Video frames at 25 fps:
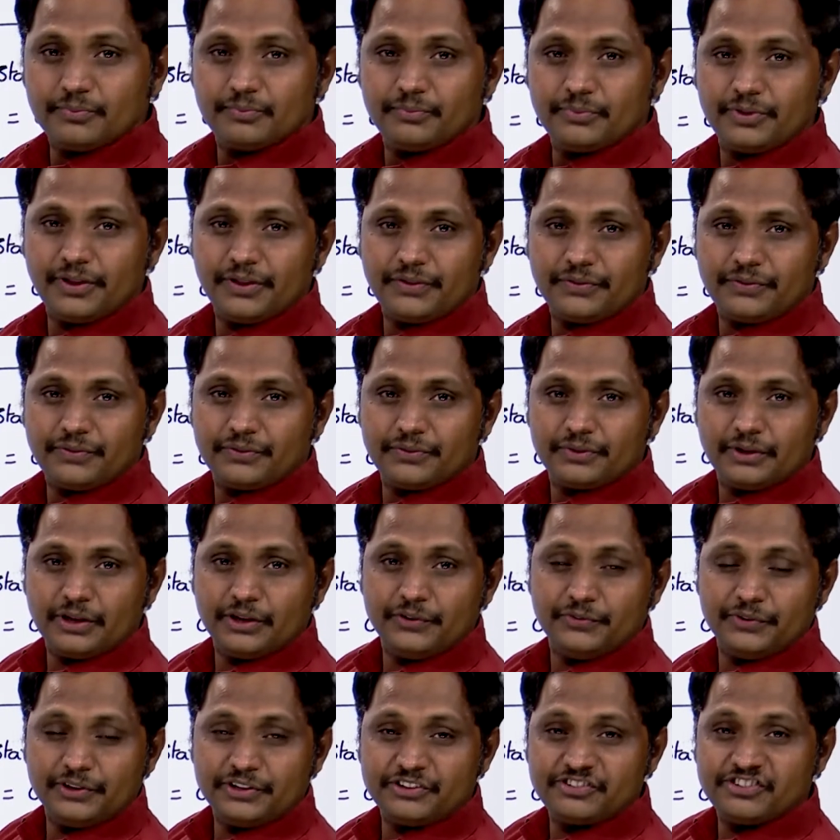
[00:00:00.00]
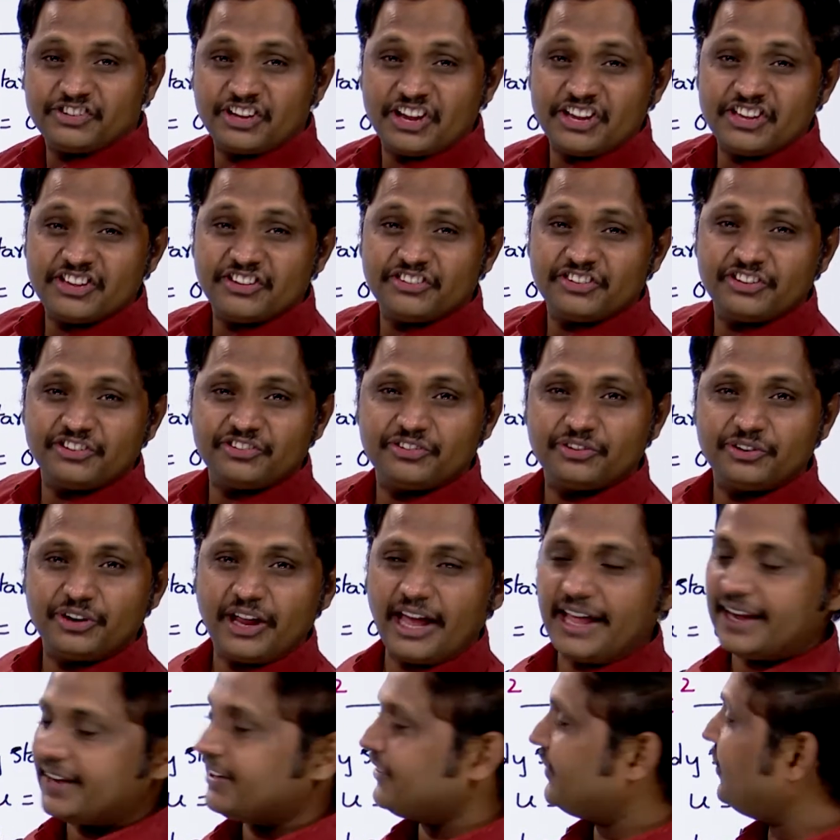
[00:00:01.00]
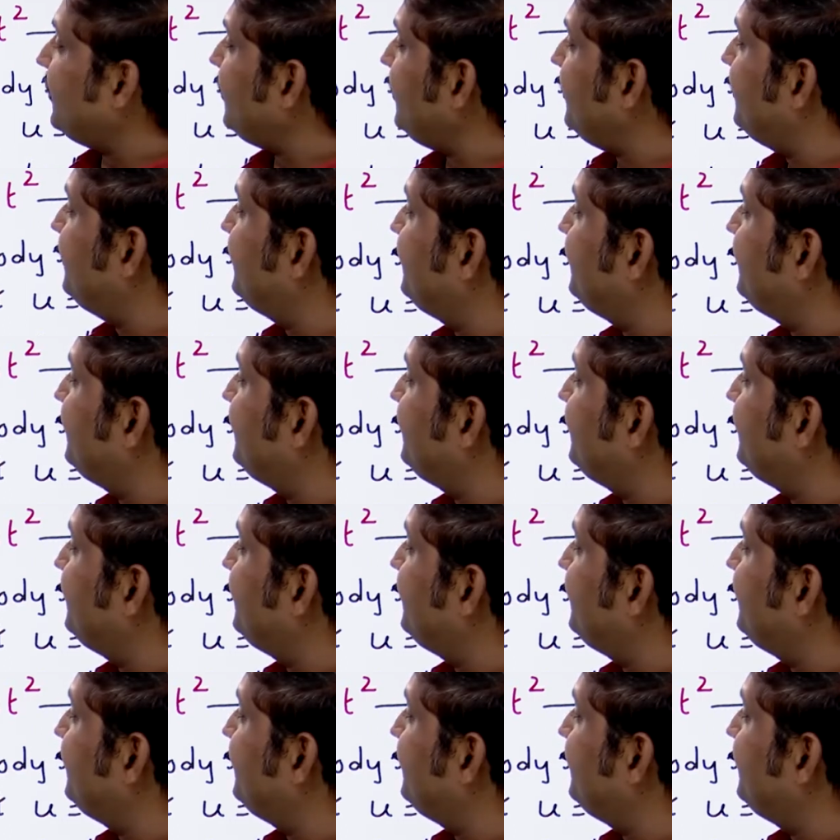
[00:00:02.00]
Yes, if it changes its direction,